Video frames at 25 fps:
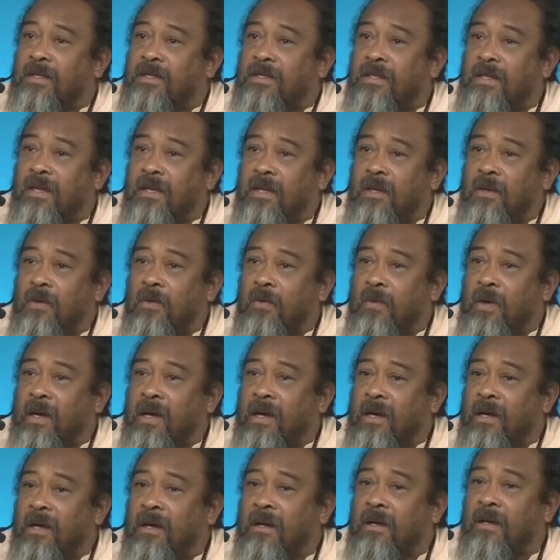see
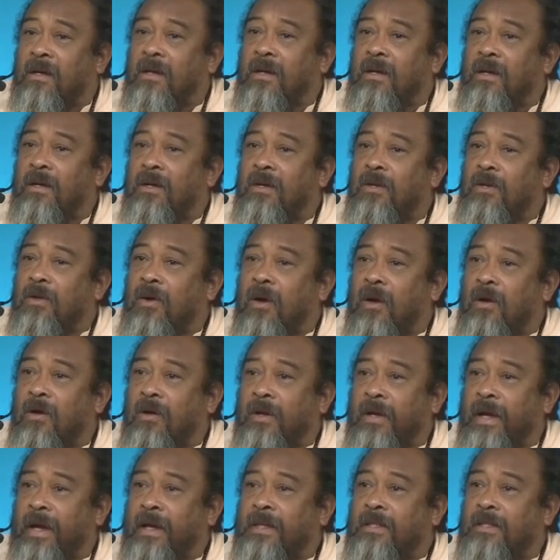where you are
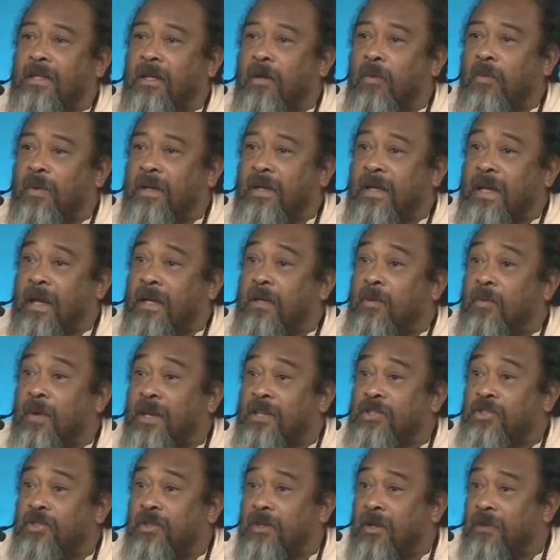connecting with that
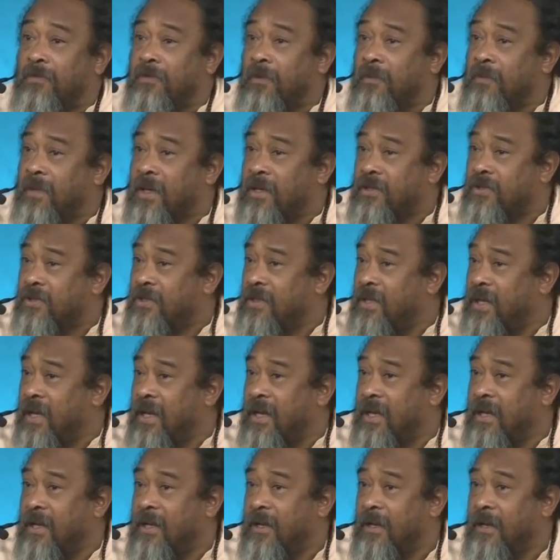questionnaire from
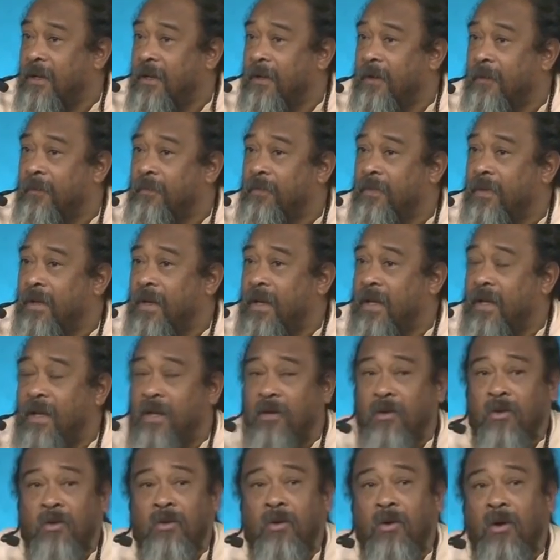yesterday. And I
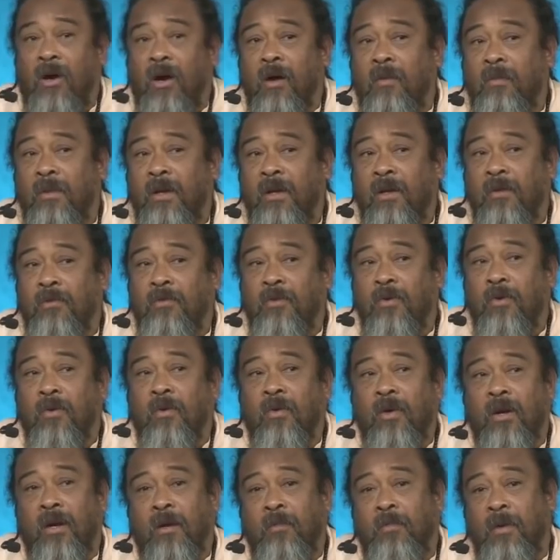don't know how many of you
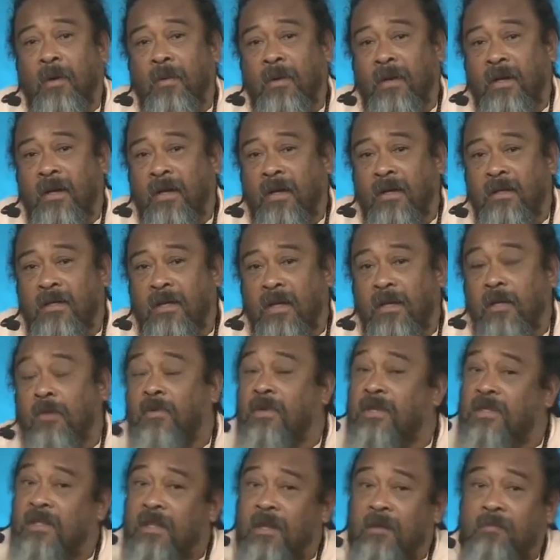were at Pamat Nikatan. It
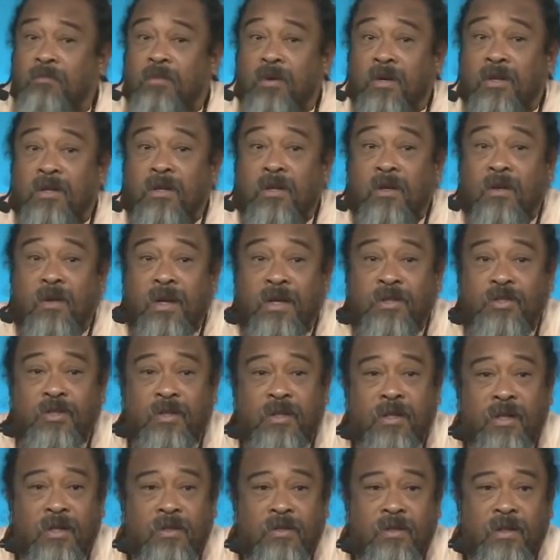was an important
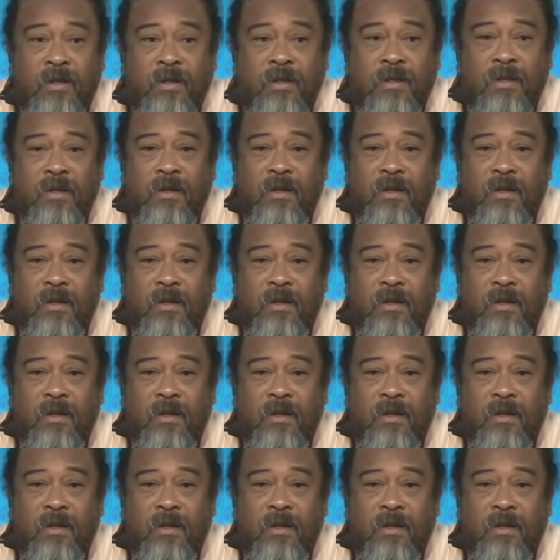question, actually.